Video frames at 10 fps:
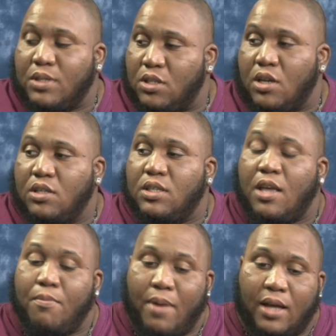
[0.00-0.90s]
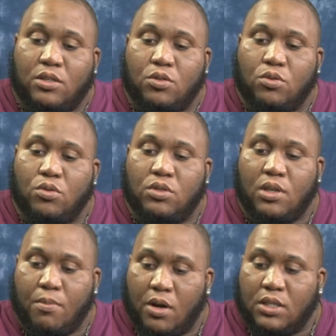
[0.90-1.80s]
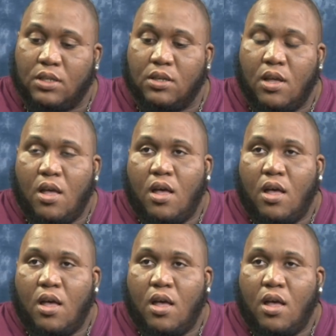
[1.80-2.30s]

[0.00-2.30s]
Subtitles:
studies, came back to St. Martin.